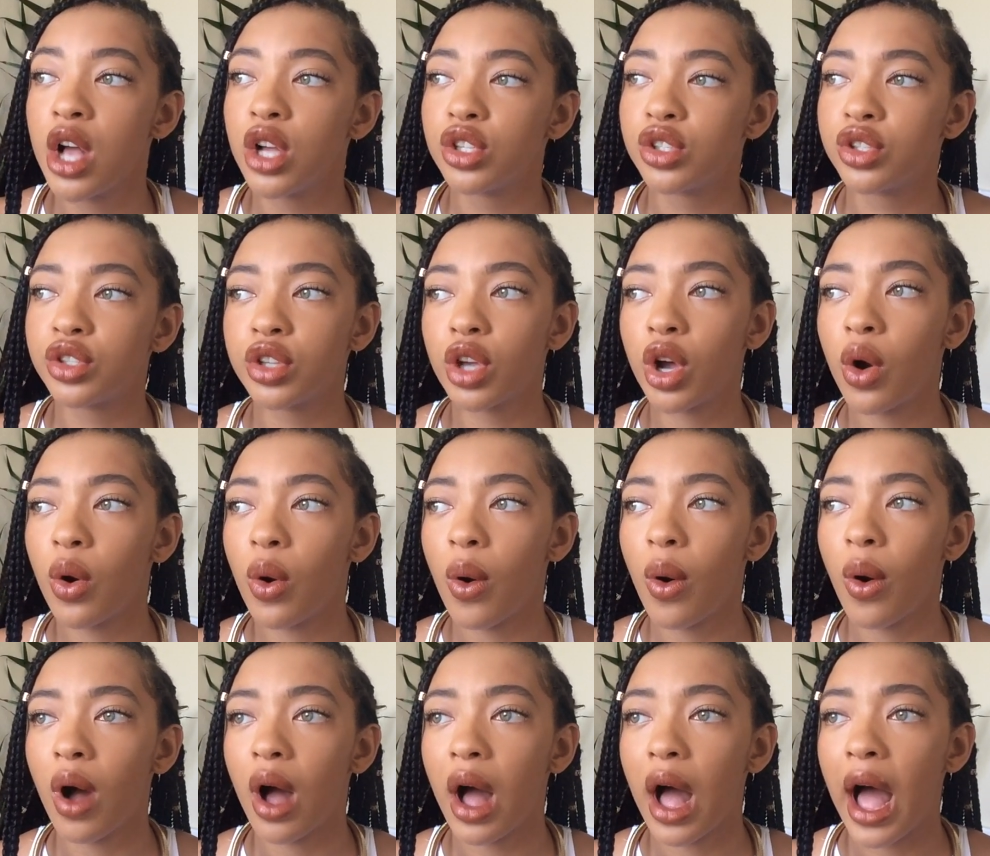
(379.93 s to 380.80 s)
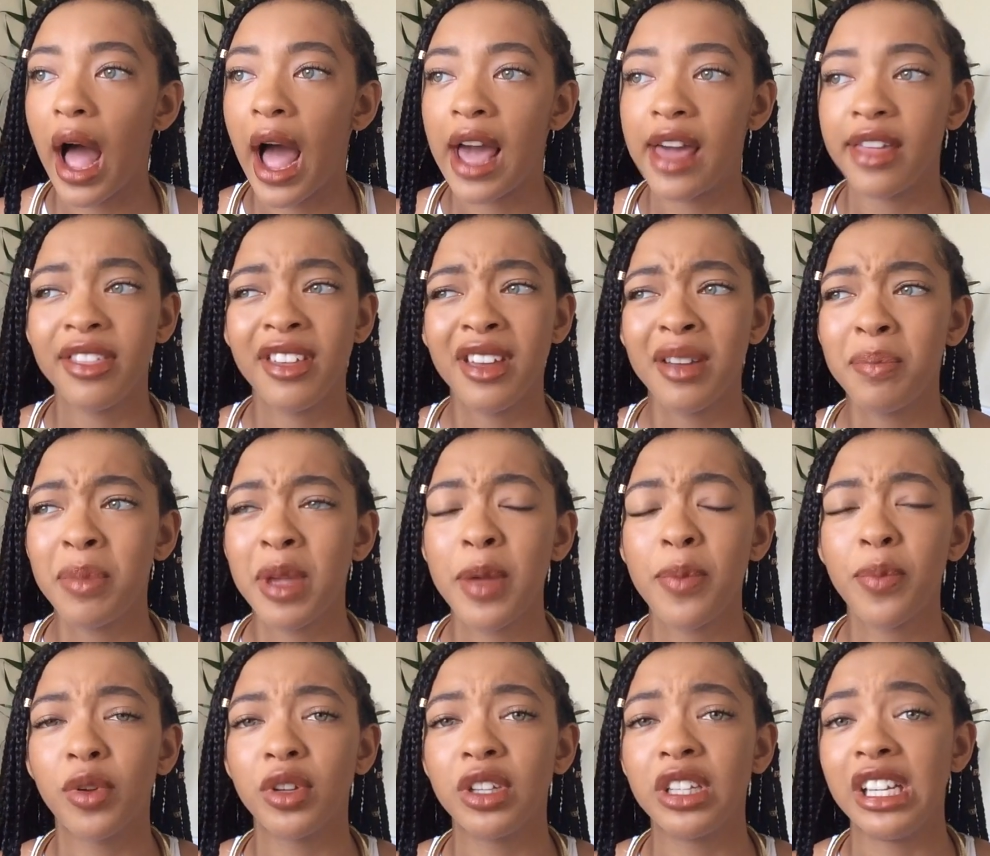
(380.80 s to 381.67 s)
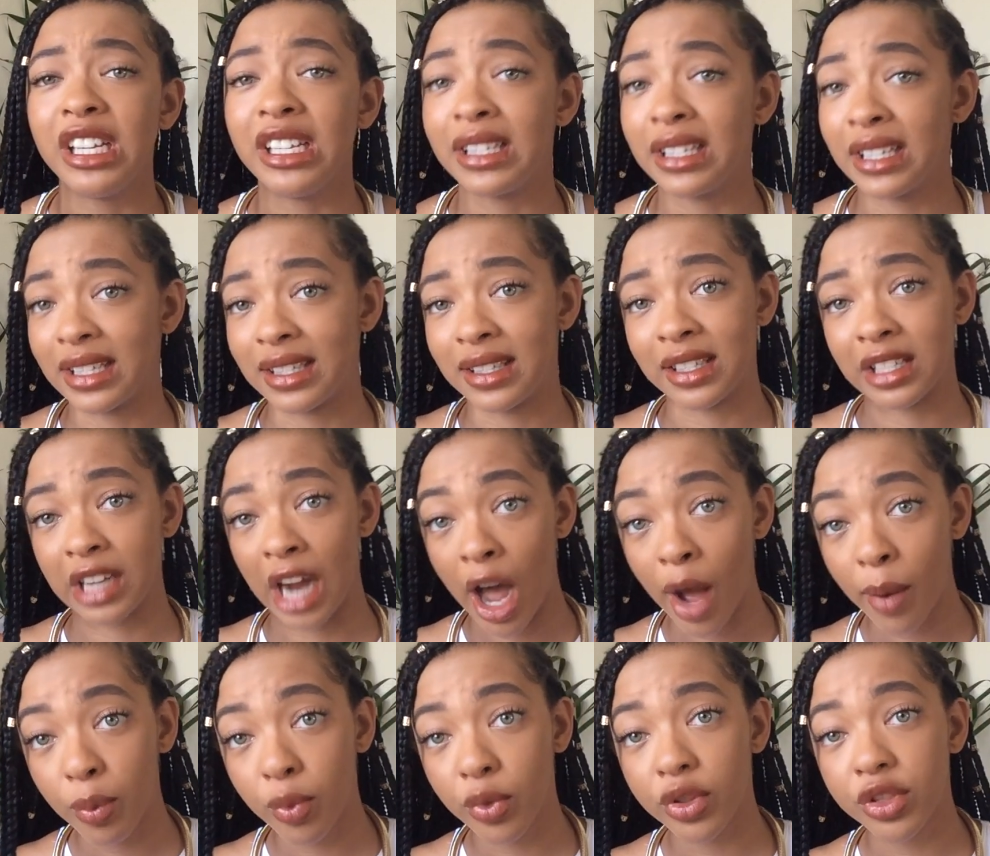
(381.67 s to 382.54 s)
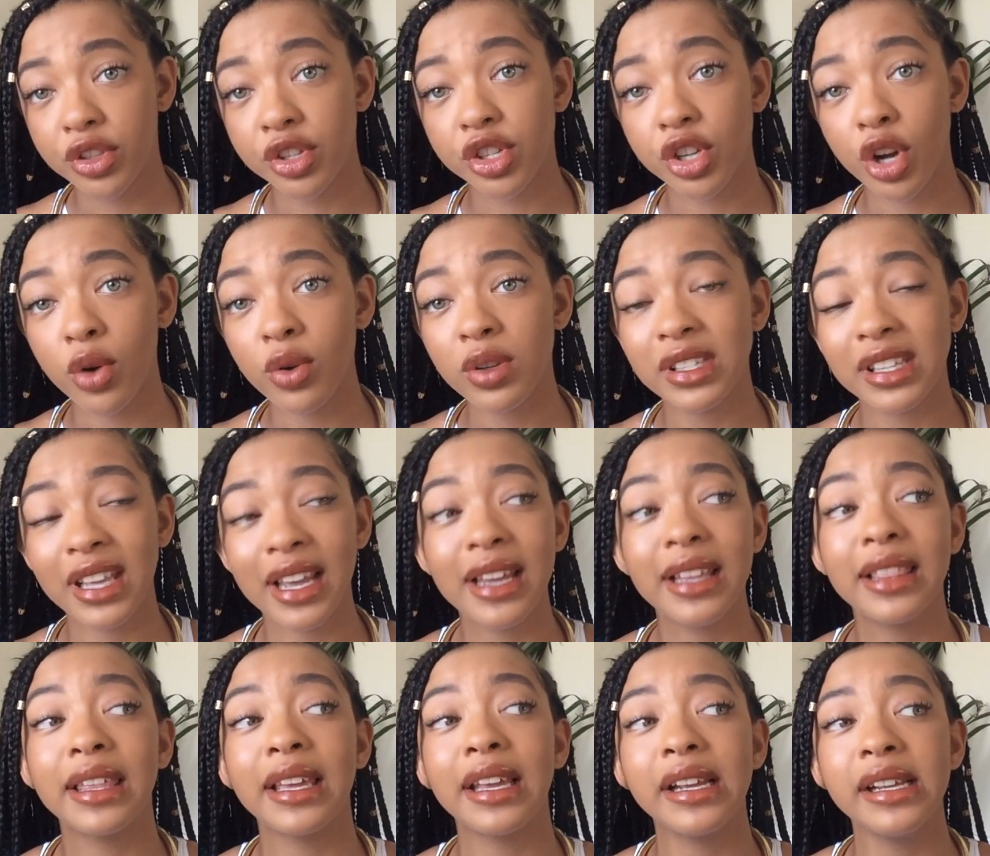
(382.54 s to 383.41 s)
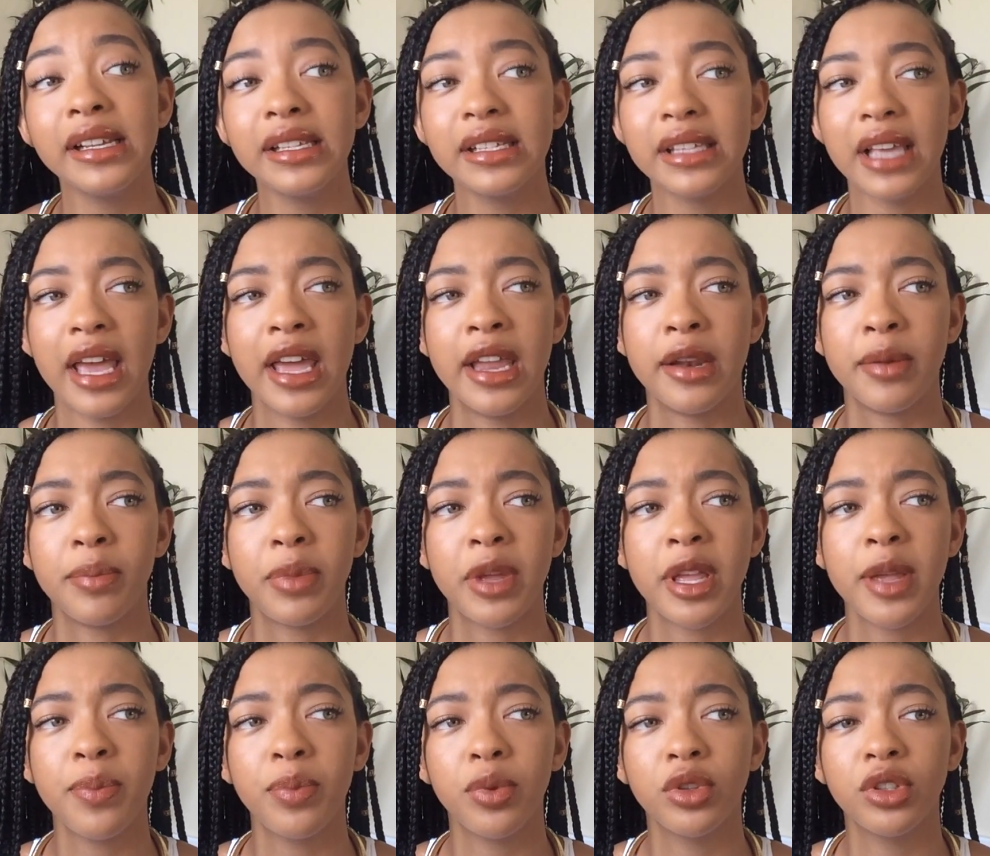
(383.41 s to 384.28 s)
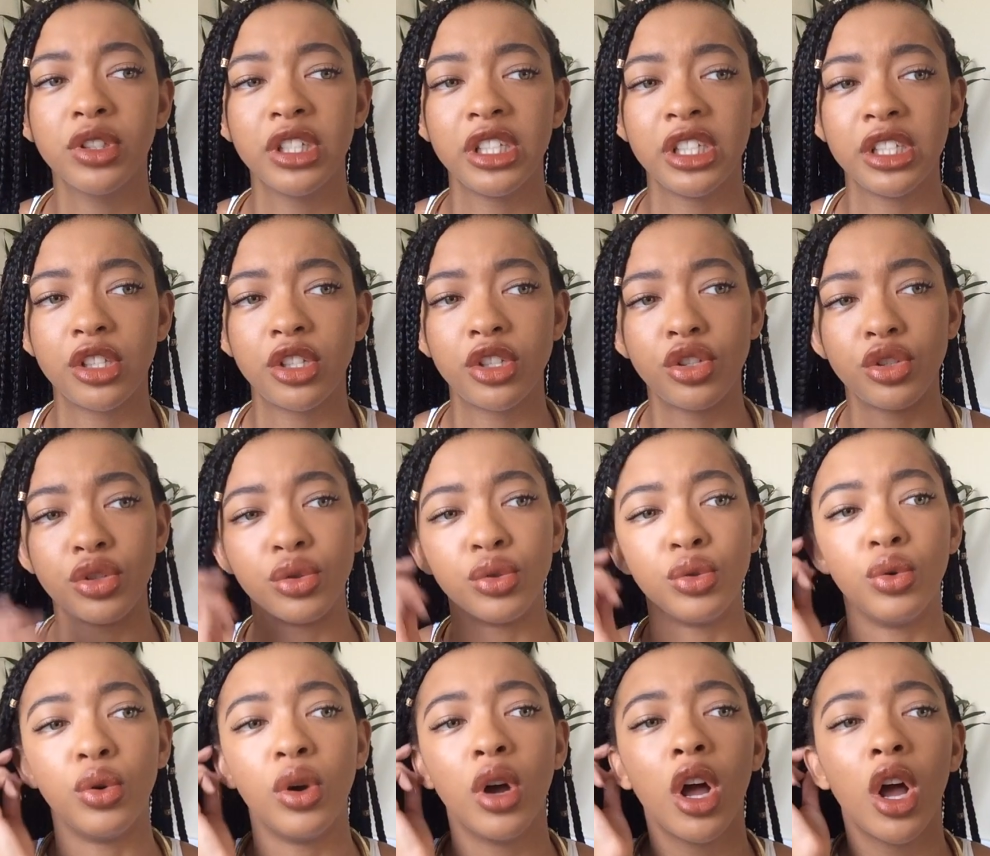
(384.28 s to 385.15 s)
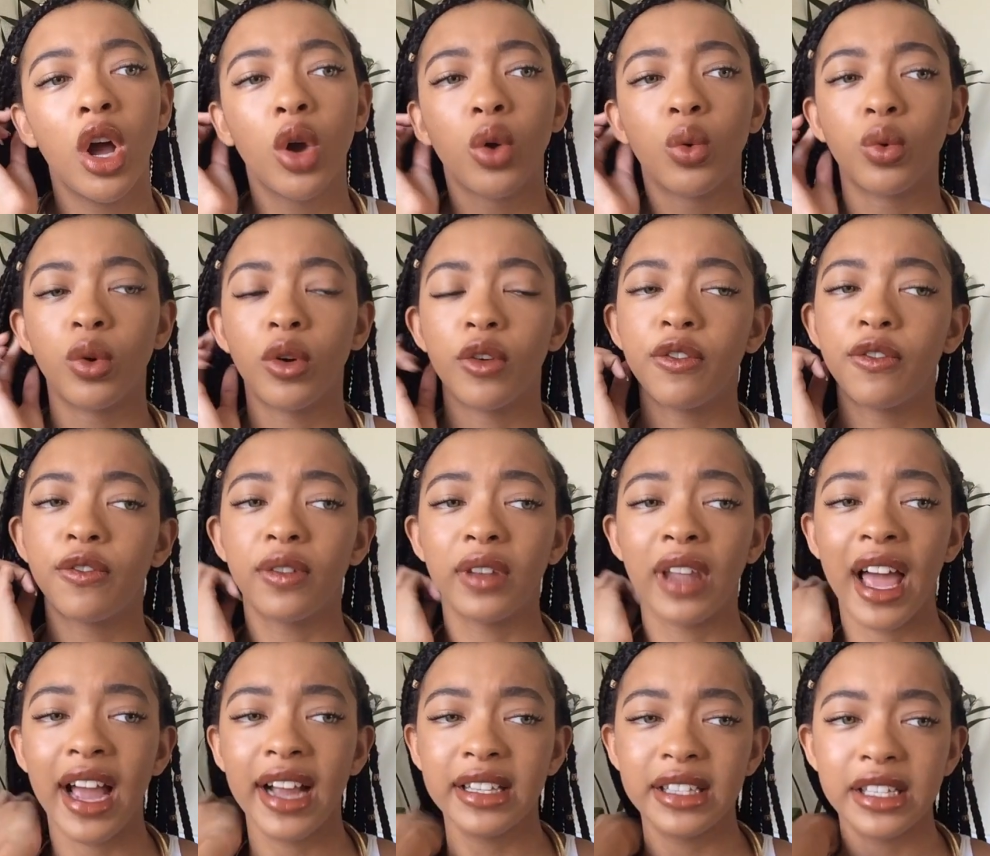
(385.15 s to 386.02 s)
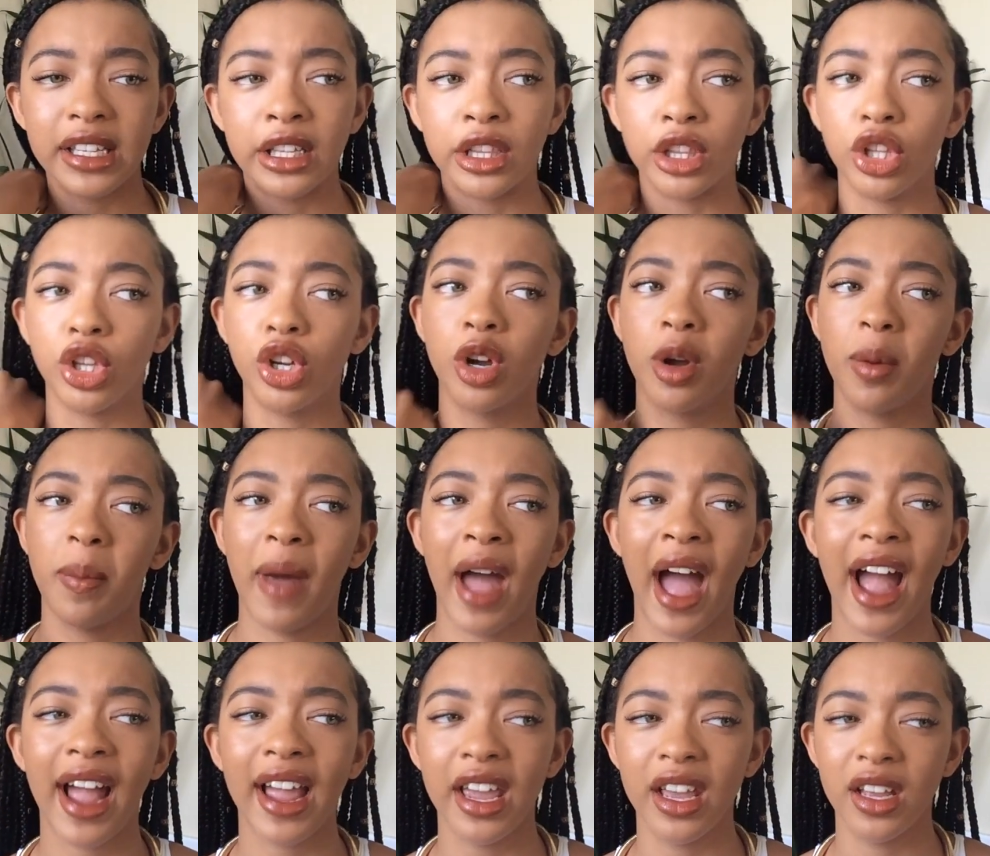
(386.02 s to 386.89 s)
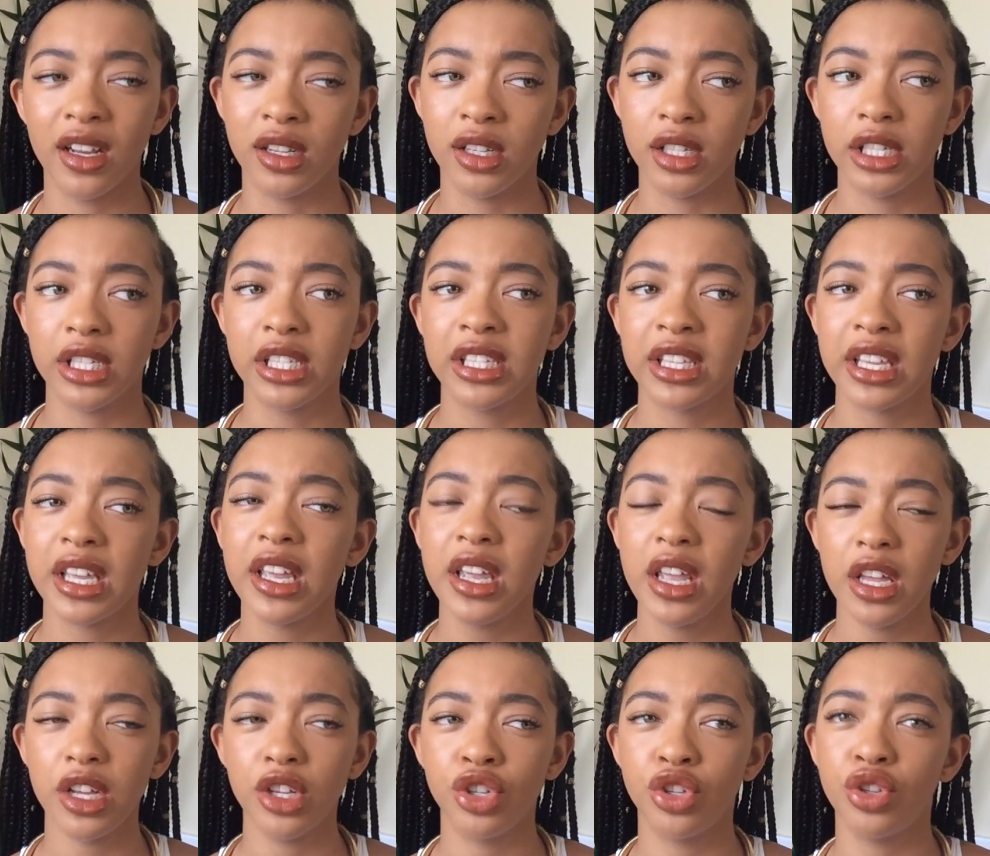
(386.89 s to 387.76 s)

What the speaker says: So I think people need to stop with jokes like these, and people need to reflect and look back and see,